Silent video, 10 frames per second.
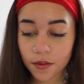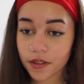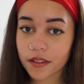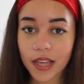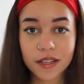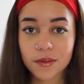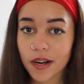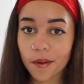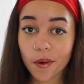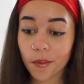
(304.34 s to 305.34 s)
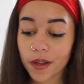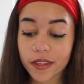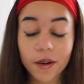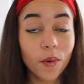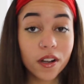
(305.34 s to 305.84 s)
and that's what I roll with,
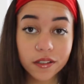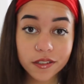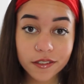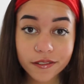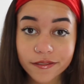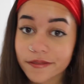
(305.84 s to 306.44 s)
and it works.